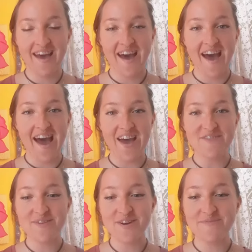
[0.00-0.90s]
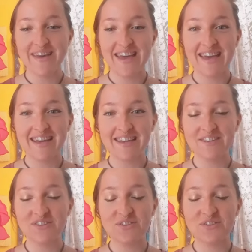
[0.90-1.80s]
Hi,
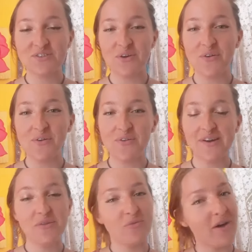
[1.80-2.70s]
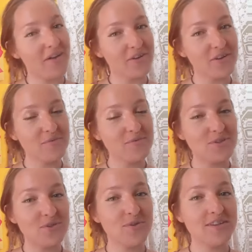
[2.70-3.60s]
mermaids! So, welcome
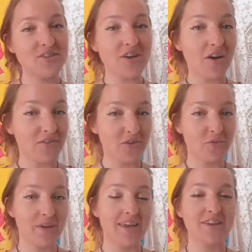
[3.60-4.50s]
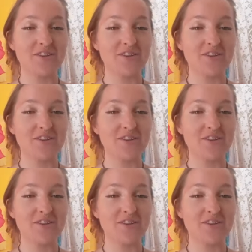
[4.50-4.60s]
to Dolphin Week.